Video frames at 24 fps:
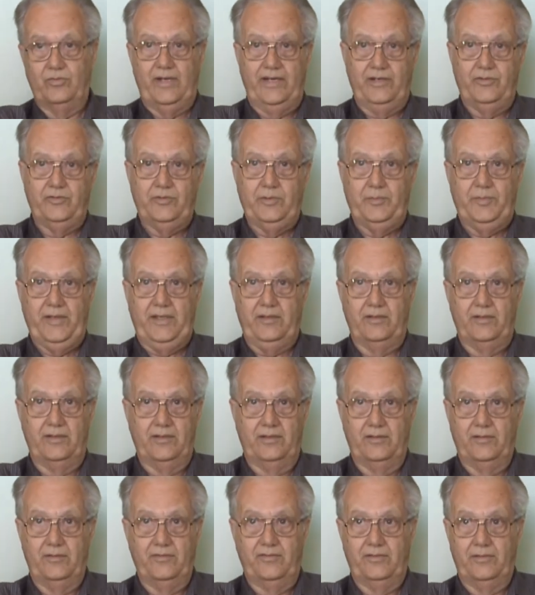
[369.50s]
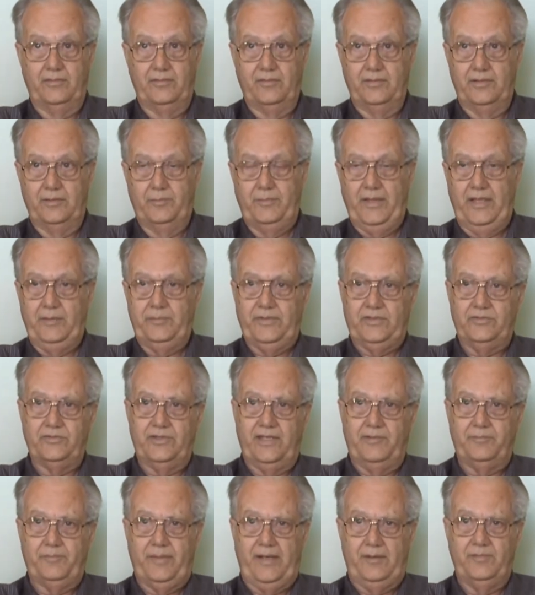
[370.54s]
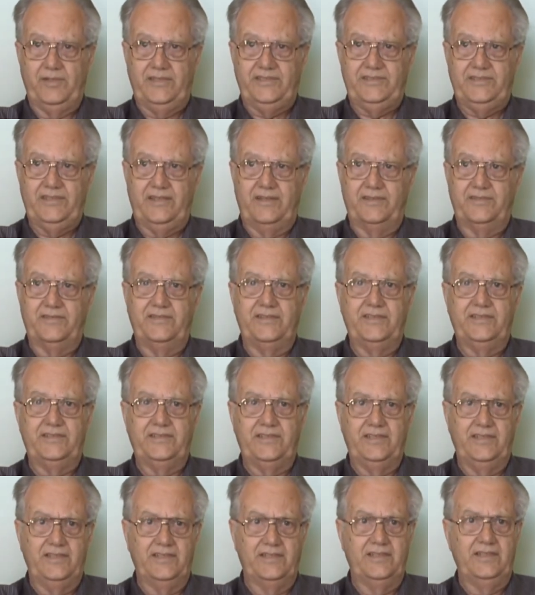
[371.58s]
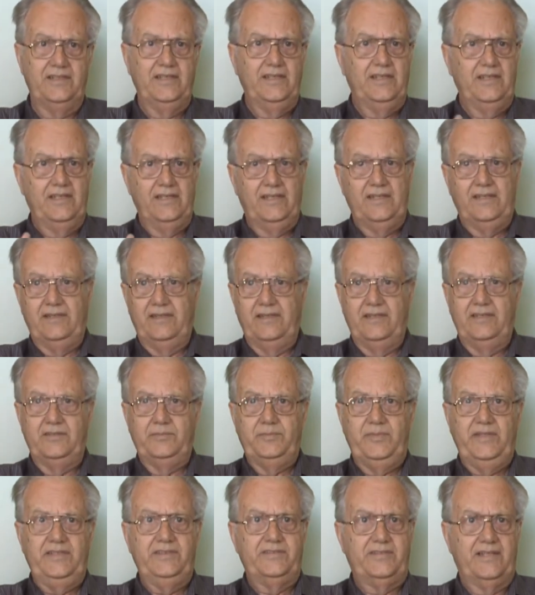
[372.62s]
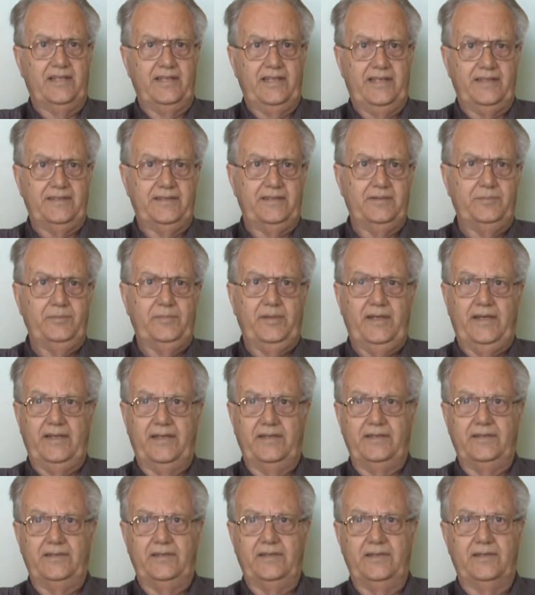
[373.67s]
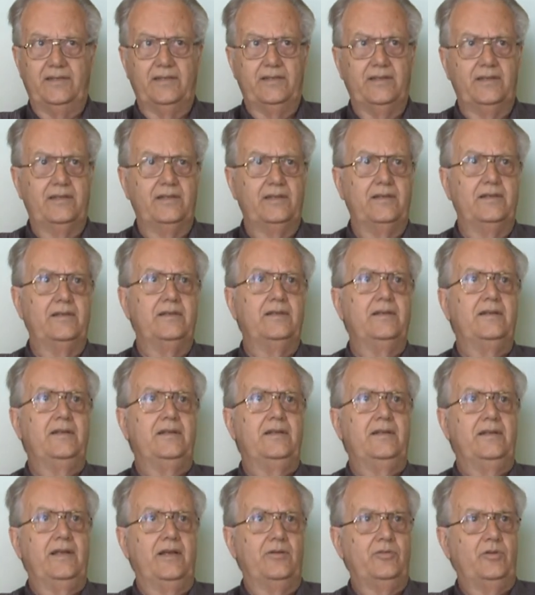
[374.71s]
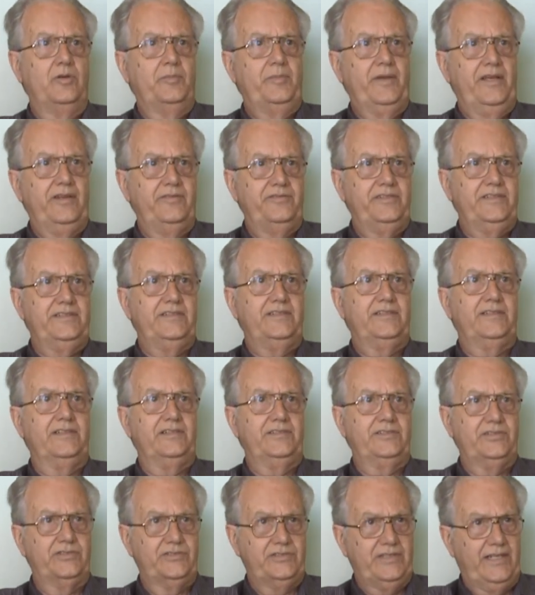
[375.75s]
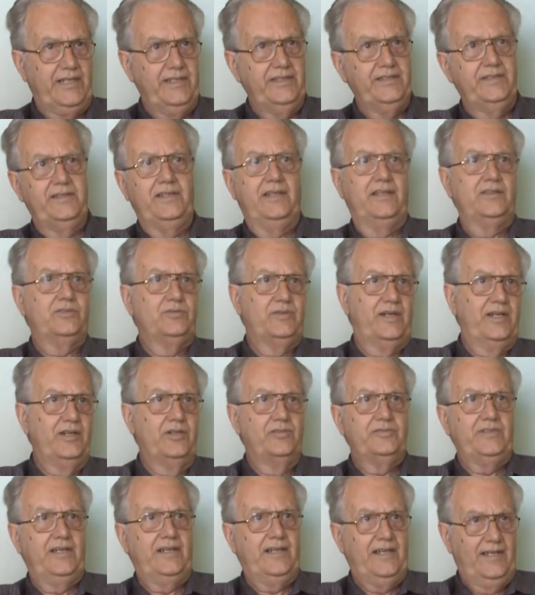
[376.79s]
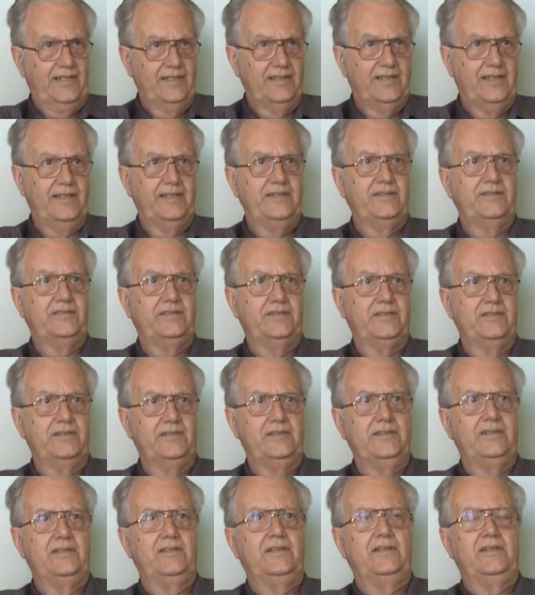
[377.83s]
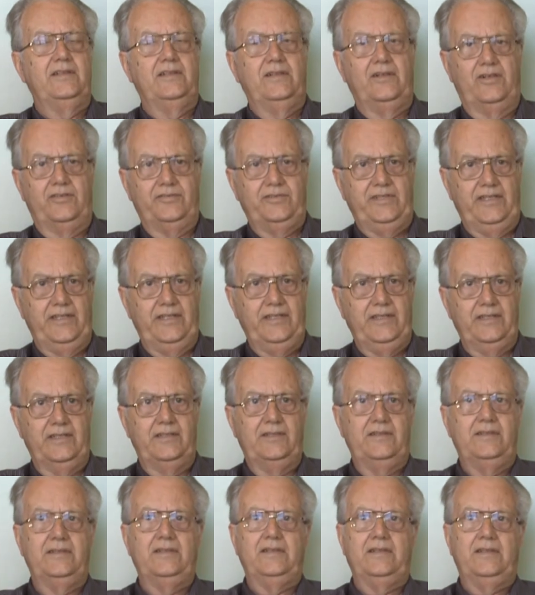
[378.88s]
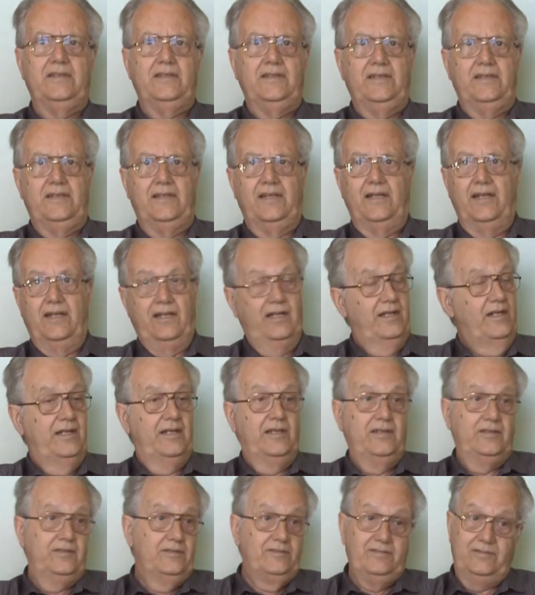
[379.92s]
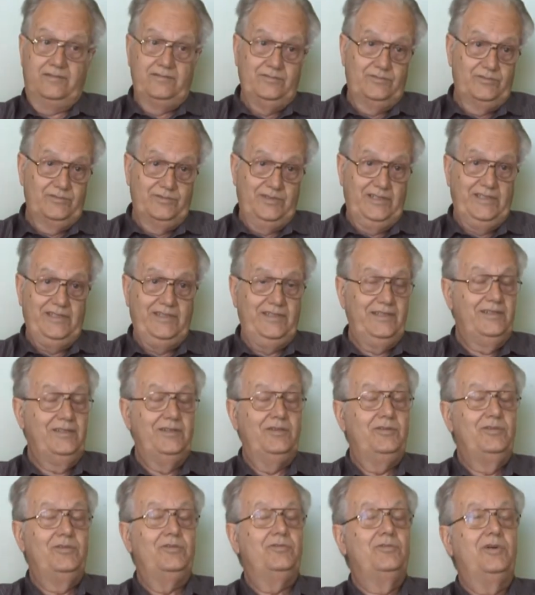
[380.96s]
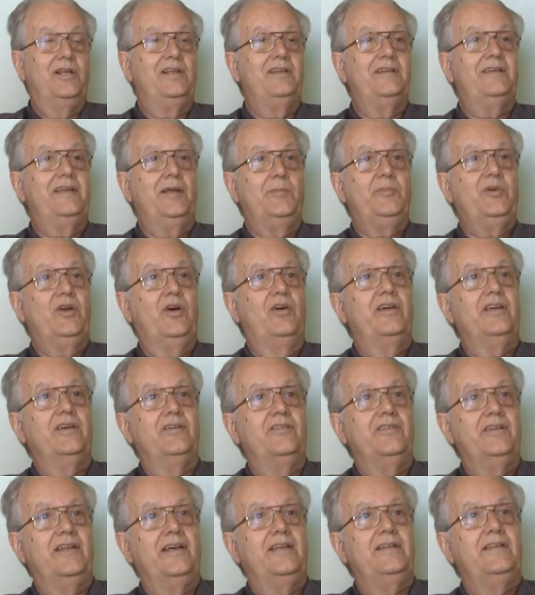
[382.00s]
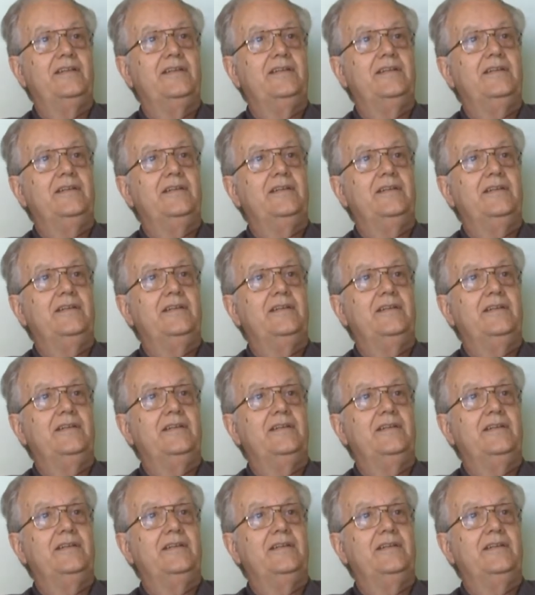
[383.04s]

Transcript: of the papers we have published this year is being selected by the European Physical Society as one of the highlights of the year. And we will keep going on that.